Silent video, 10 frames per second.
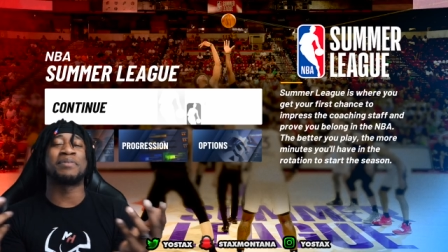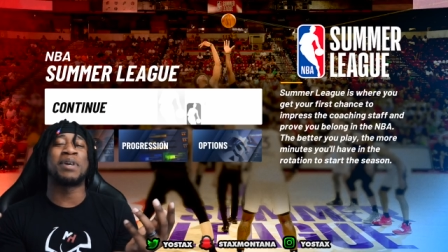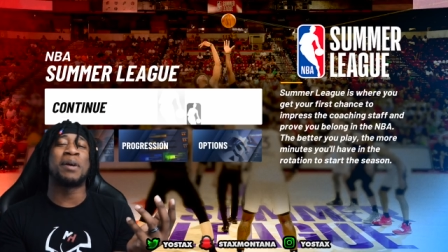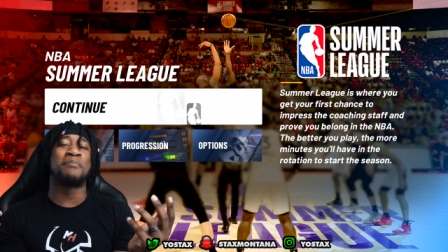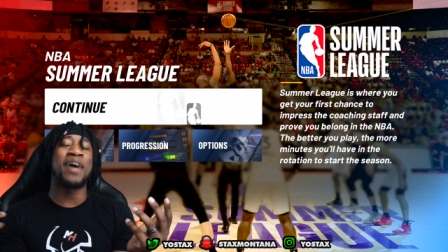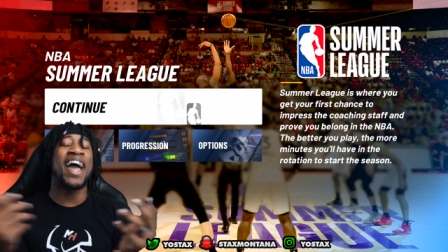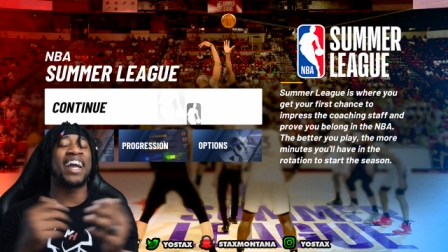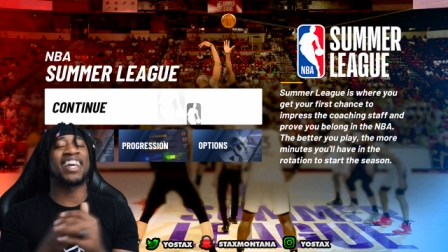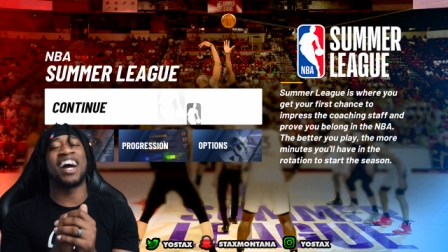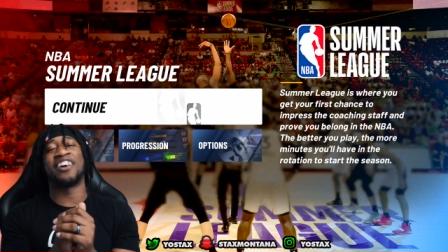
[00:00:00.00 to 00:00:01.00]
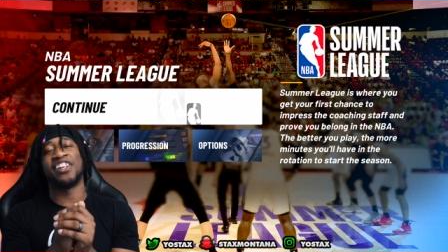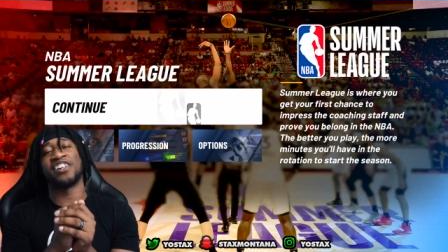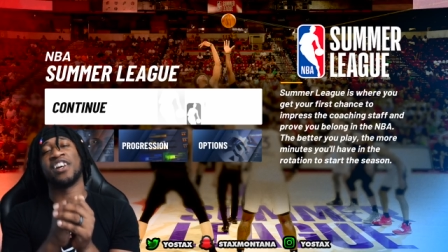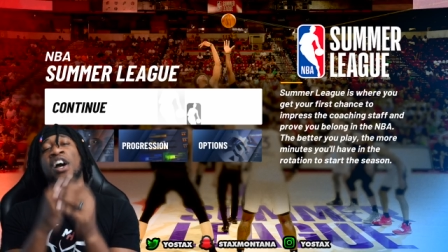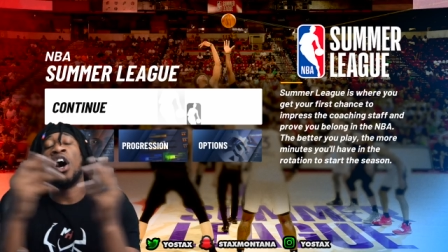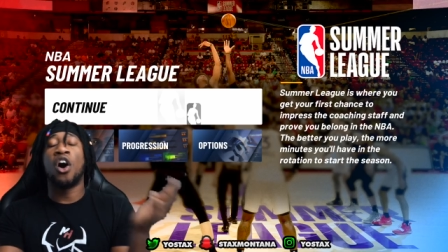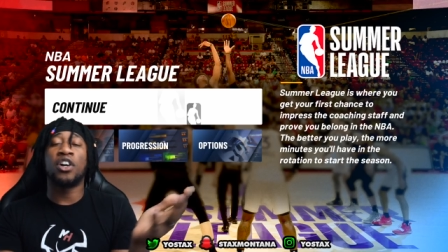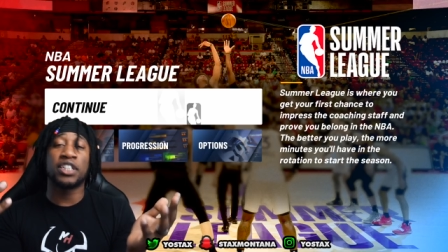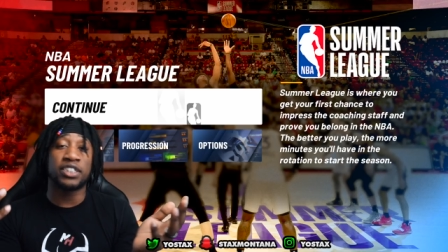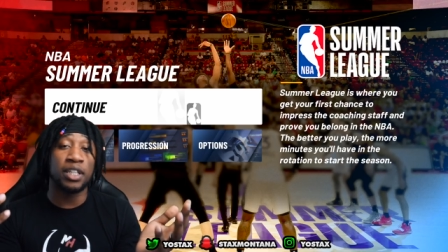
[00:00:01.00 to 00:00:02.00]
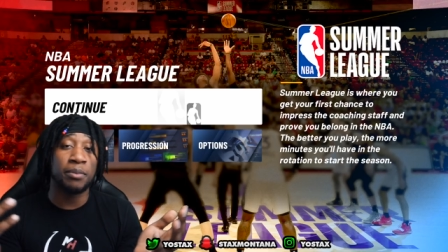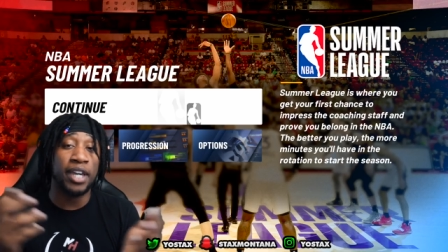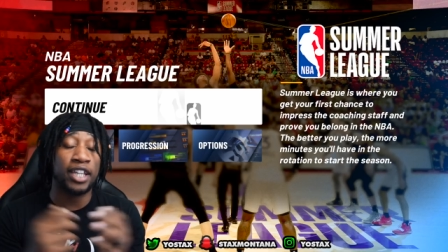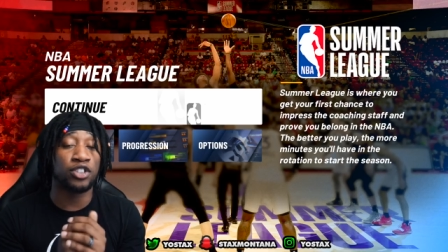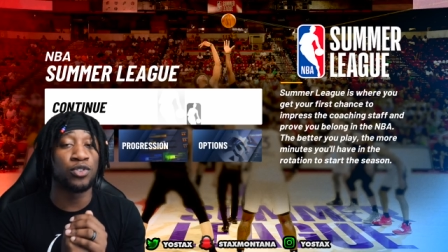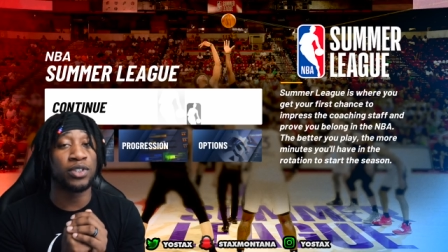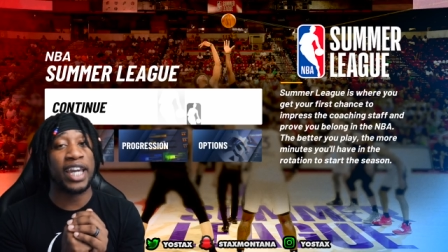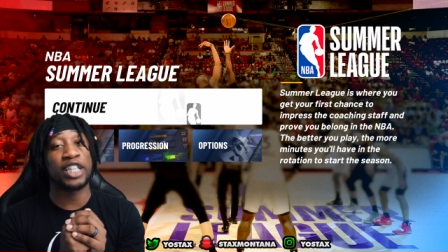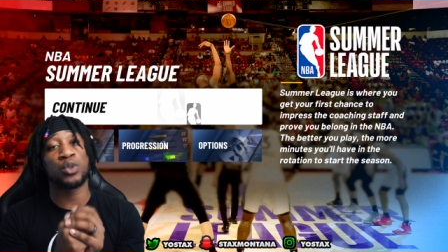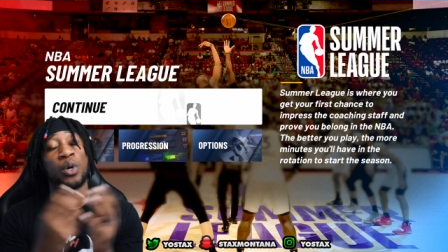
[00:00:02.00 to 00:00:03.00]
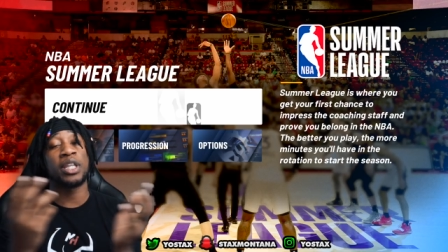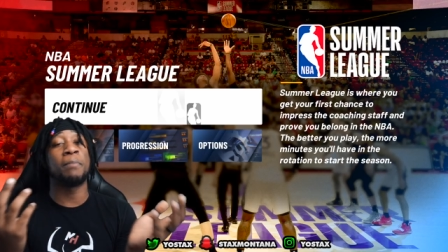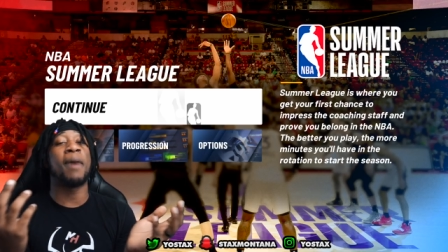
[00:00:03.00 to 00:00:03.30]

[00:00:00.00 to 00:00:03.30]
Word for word: man, back out here on this NBA 2K20